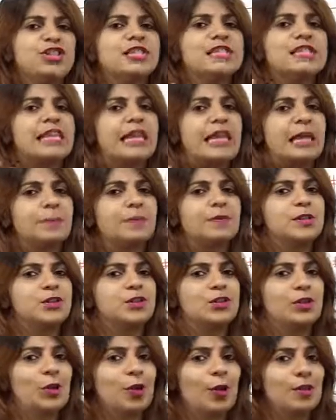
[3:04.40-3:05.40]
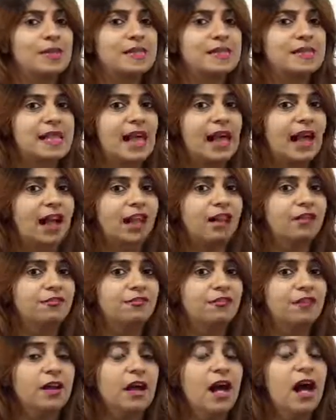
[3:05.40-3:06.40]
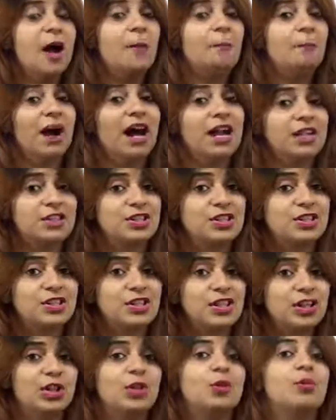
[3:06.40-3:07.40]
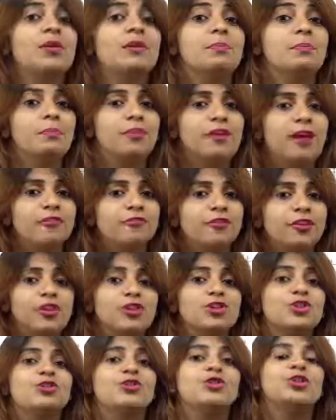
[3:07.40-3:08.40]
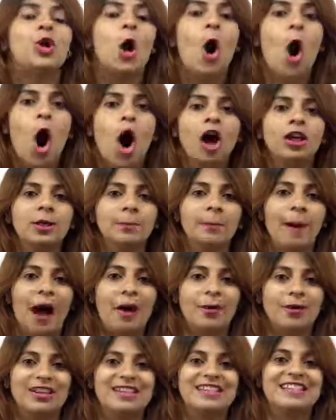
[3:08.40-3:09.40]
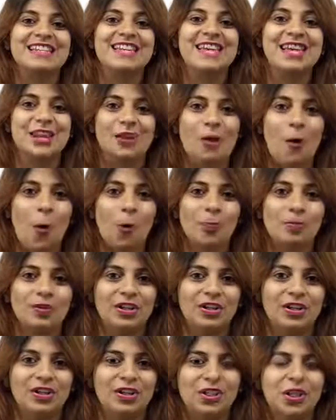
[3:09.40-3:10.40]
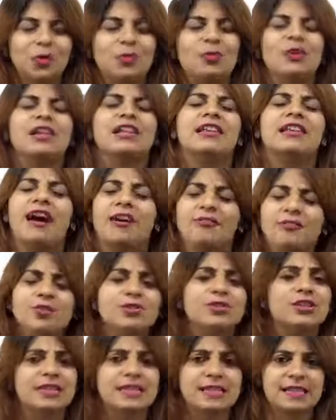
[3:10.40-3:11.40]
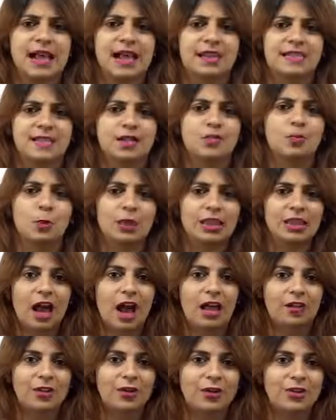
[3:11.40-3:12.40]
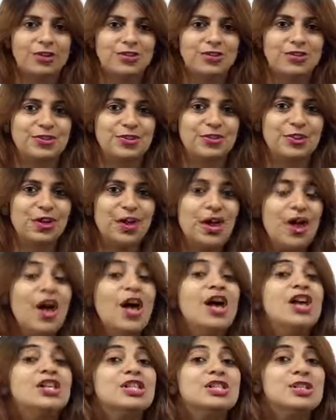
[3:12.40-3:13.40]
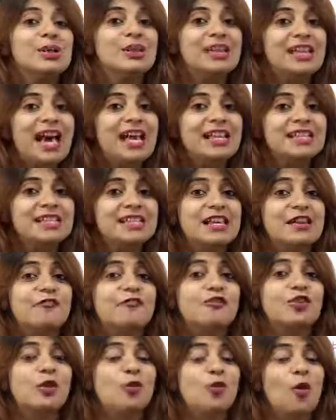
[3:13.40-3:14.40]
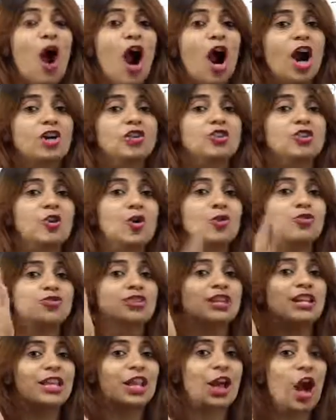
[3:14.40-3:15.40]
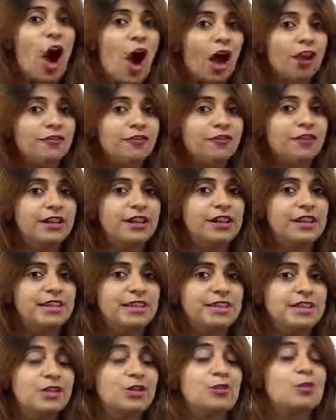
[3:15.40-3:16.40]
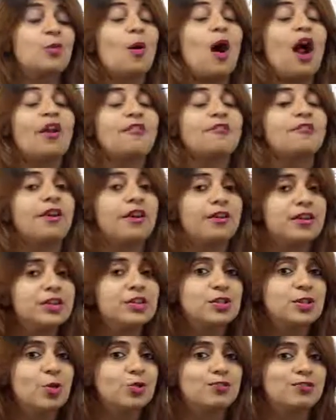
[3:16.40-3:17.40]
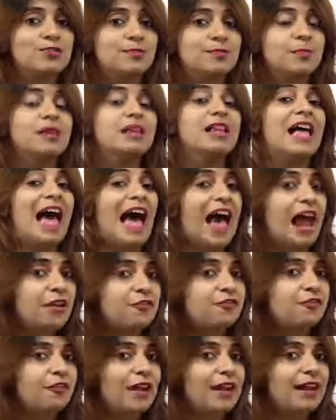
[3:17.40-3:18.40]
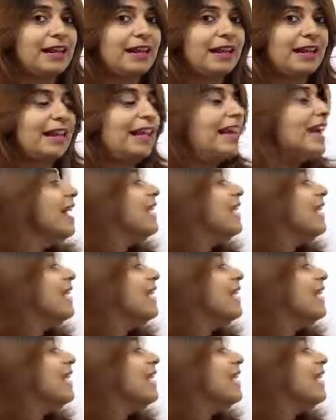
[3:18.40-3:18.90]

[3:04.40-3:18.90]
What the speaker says: just keep it to yourself, but you will prefer to talk about it in open. You would love to discuss it with others. So yes, if you are socially confident, you are very sociable and friendly,